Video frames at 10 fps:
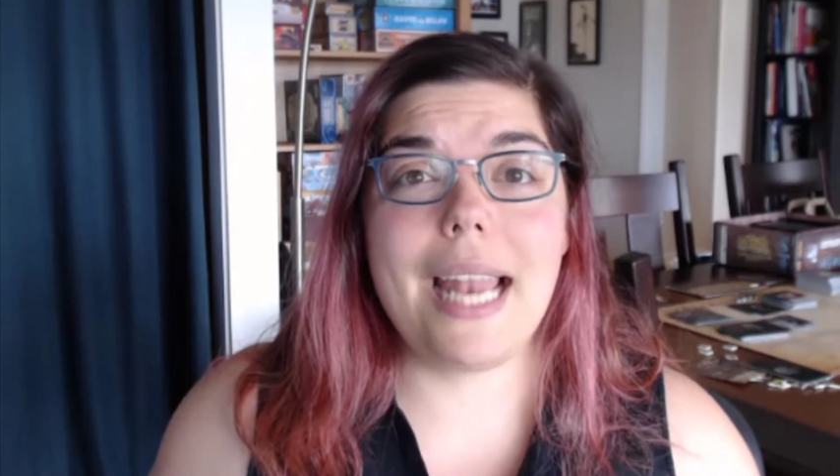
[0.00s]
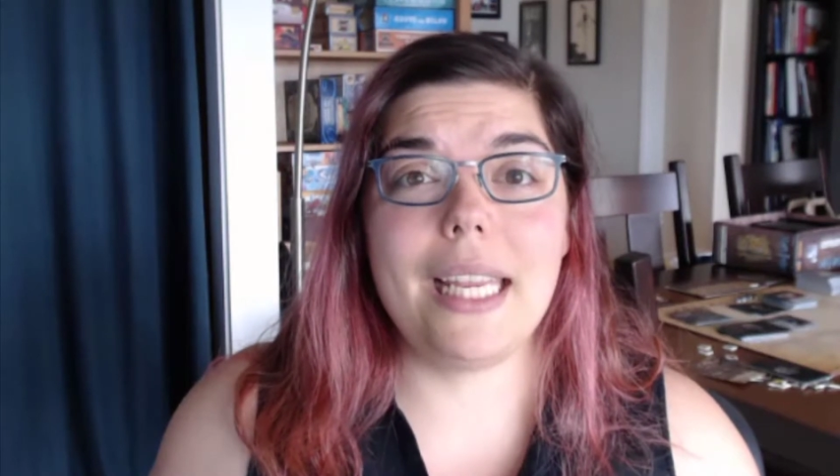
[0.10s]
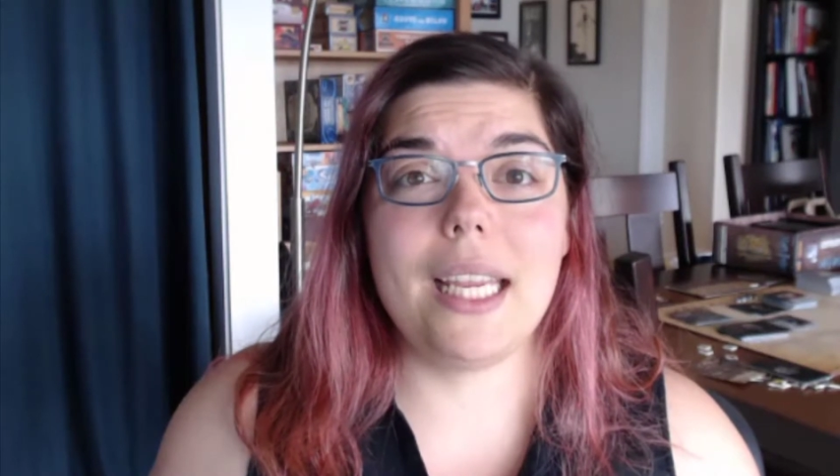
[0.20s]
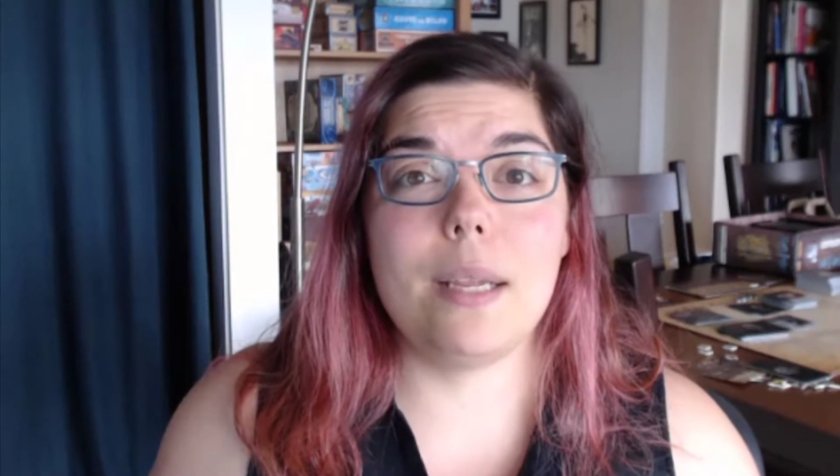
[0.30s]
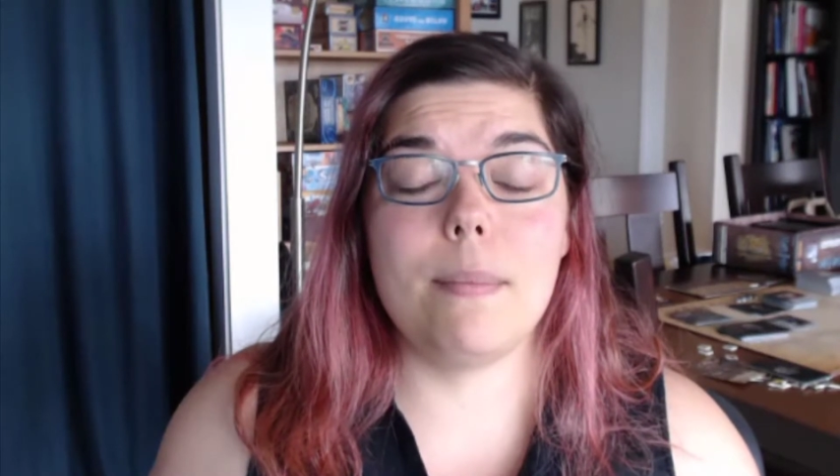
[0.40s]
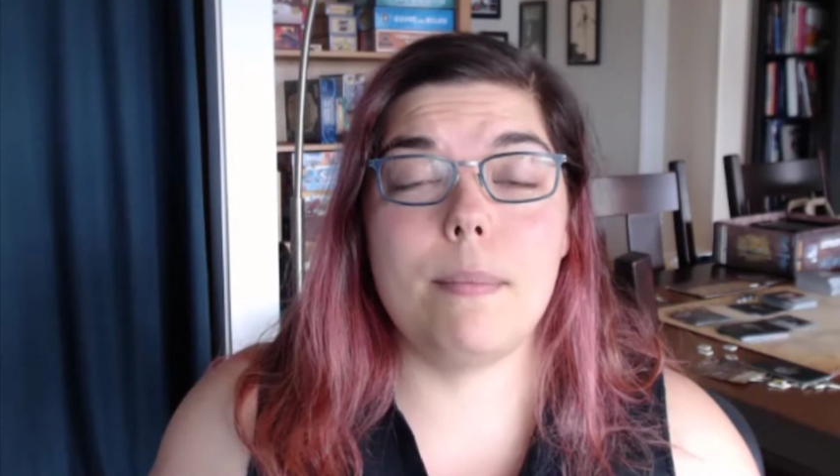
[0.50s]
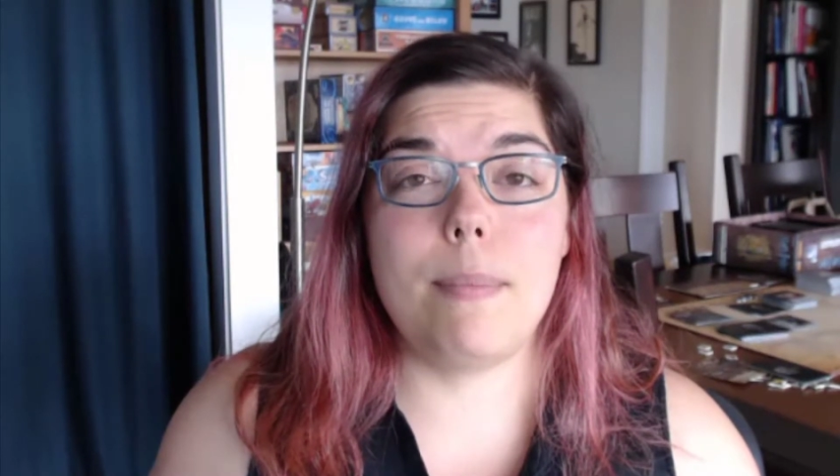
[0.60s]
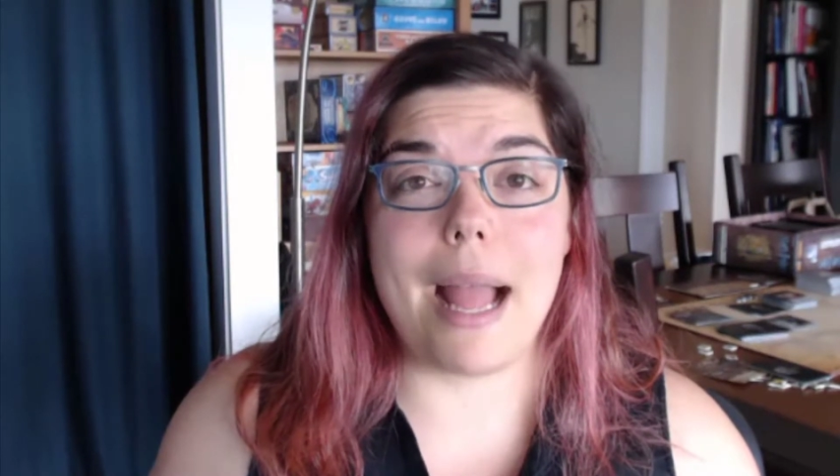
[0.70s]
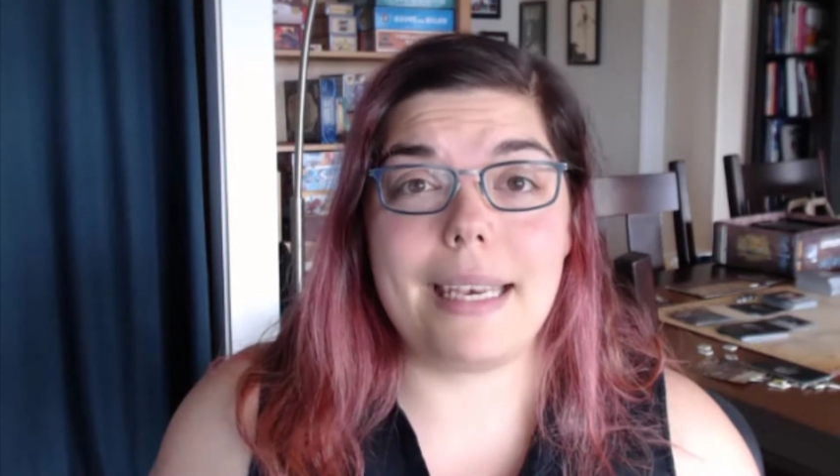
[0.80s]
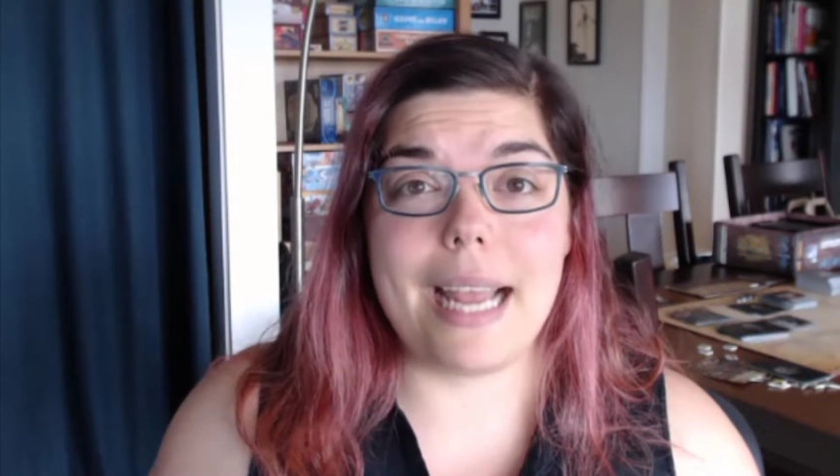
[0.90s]
any
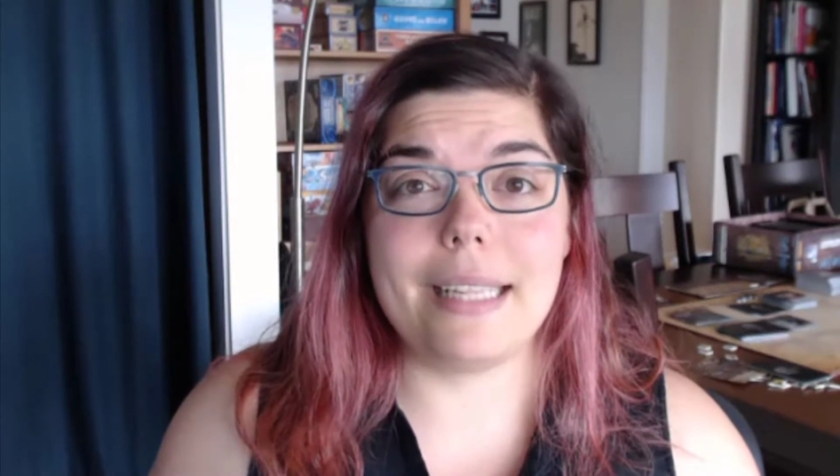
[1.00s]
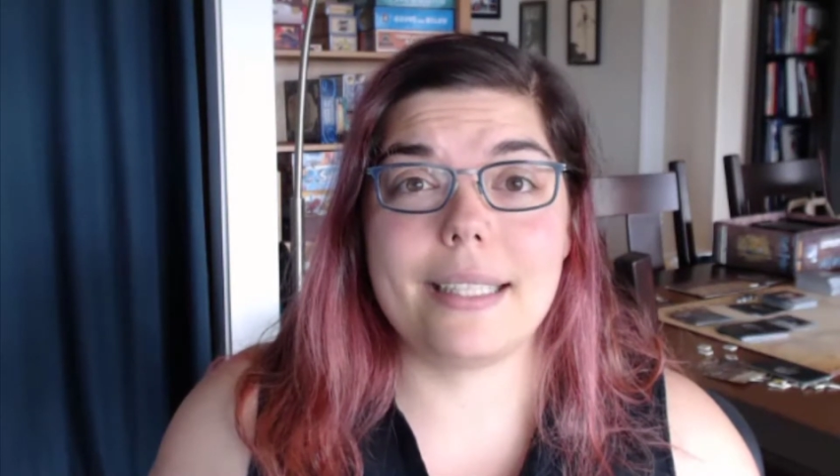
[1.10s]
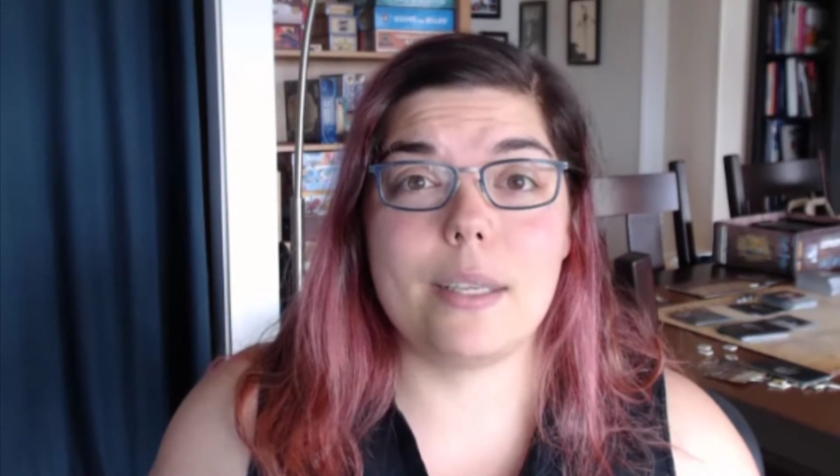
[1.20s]
bad debts,